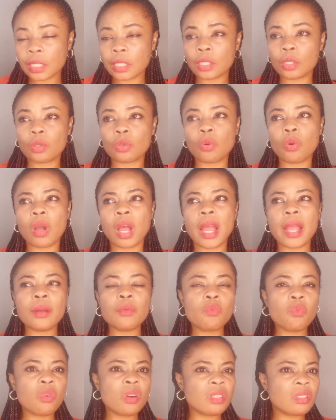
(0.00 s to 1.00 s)
so I
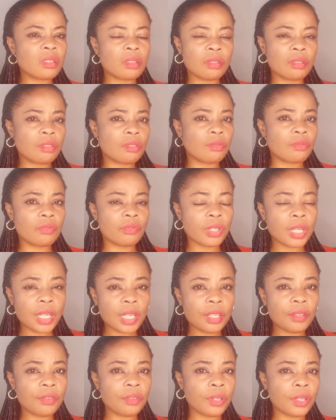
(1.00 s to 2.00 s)
wasn't
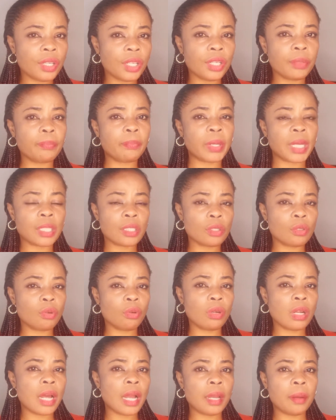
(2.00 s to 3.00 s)
really
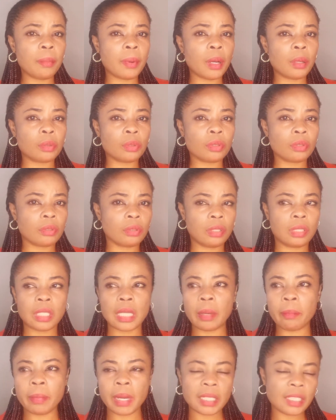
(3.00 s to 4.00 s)
particular about
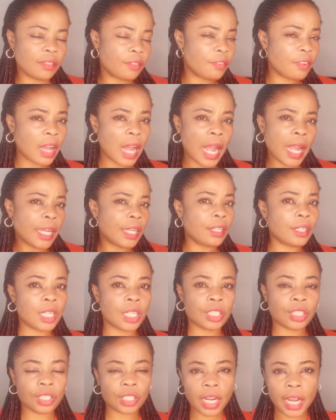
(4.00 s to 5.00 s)
either mattify,
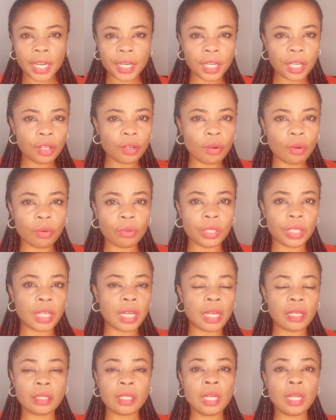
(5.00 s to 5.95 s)
either shining, or either